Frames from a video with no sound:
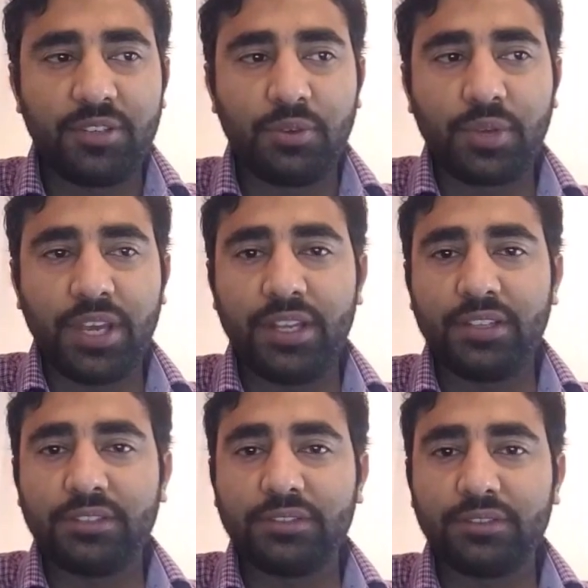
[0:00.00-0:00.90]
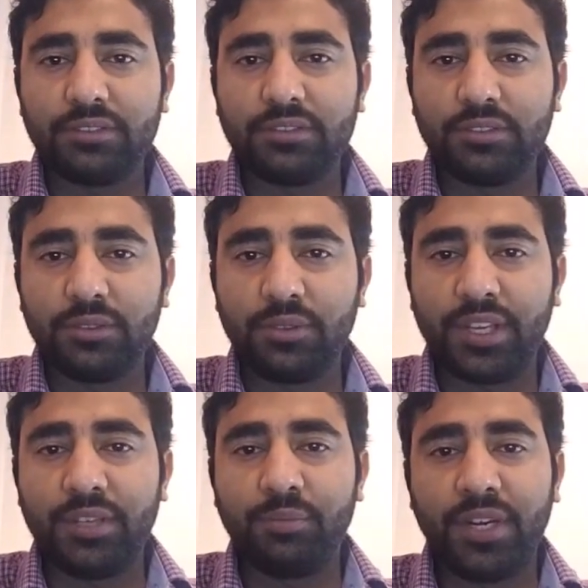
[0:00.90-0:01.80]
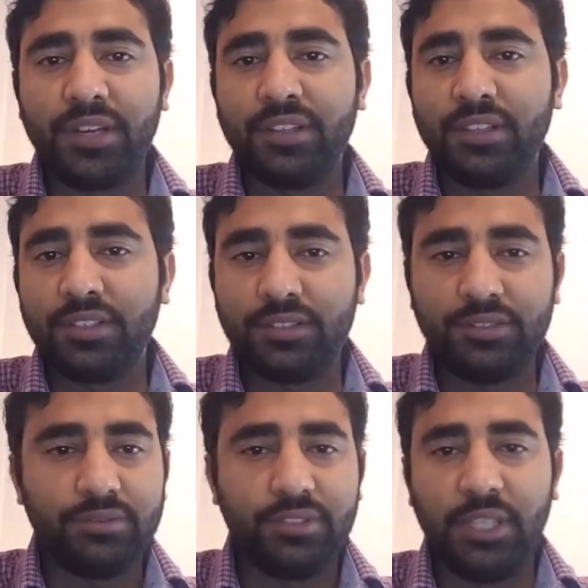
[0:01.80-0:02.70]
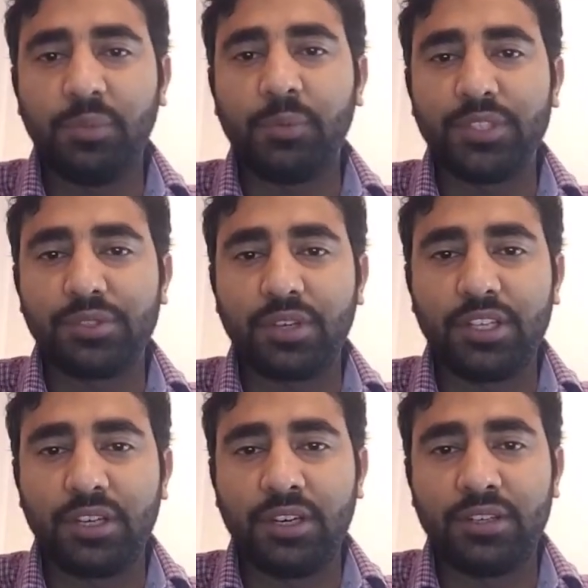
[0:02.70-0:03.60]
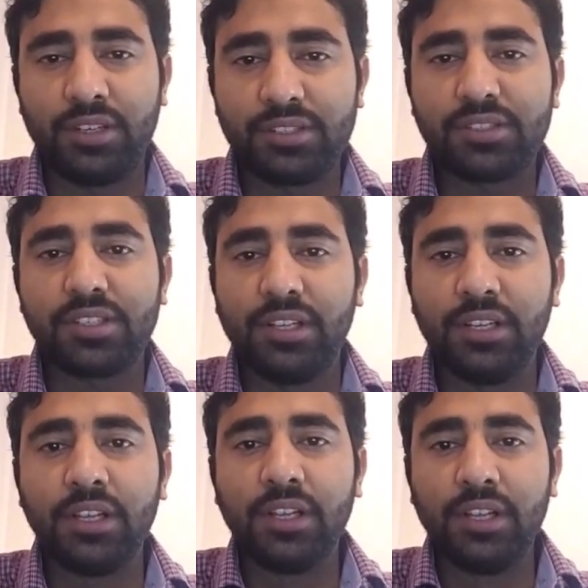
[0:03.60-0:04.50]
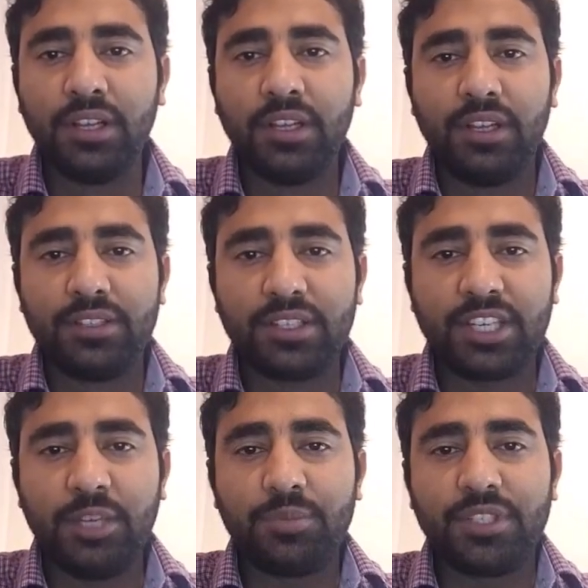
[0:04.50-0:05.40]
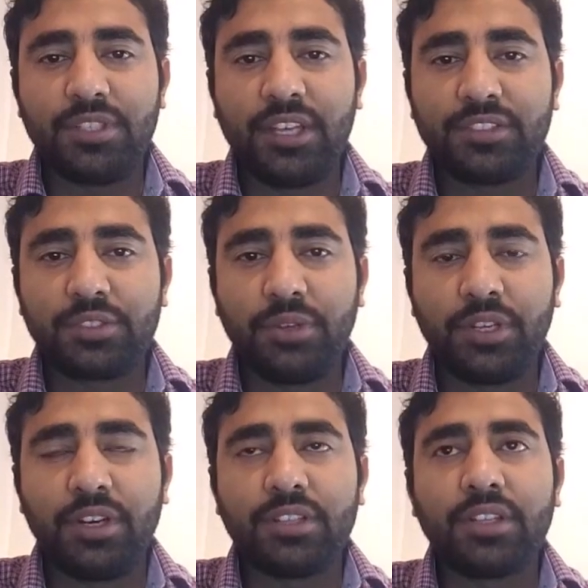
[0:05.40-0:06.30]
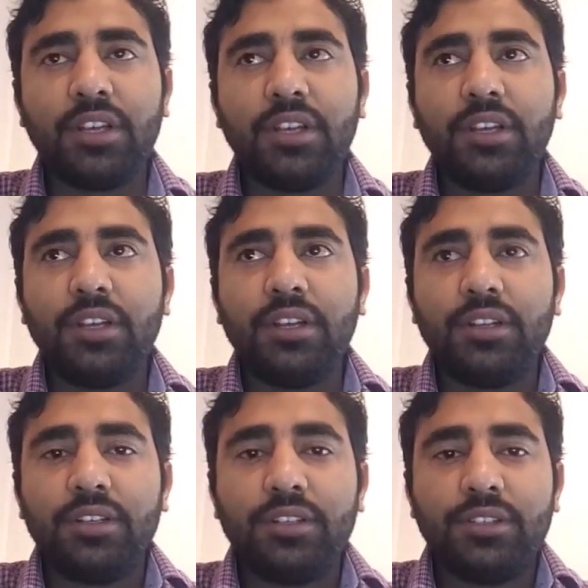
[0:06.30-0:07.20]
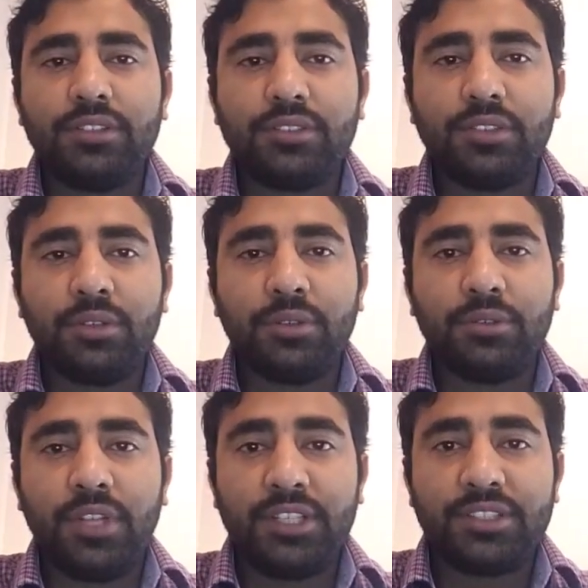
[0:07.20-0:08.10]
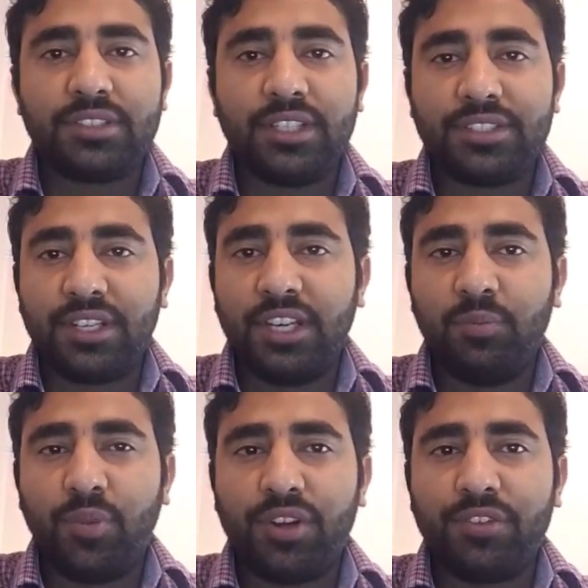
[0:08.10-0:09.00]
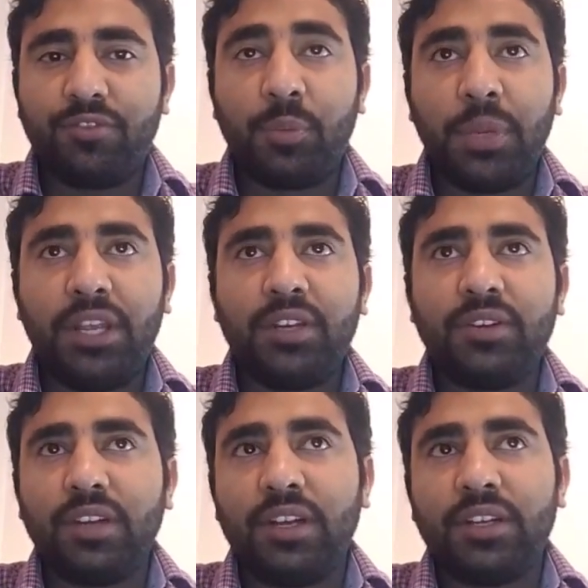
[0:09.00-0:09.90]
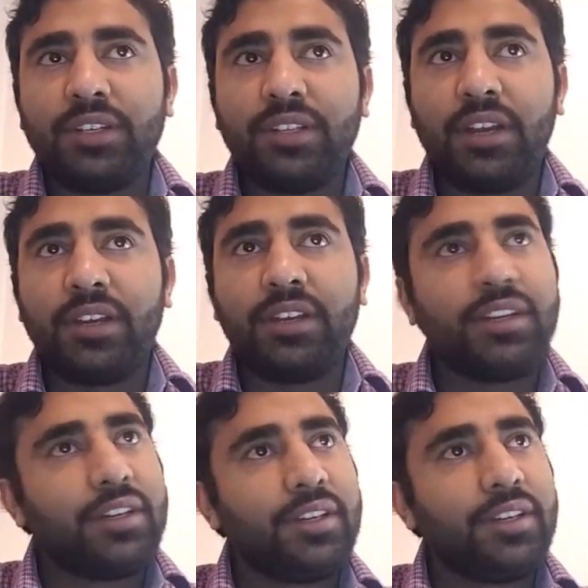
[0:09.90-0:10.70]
who can who can bind the team members together, and it still still keeps the things going on. So that's that's really important for me. I I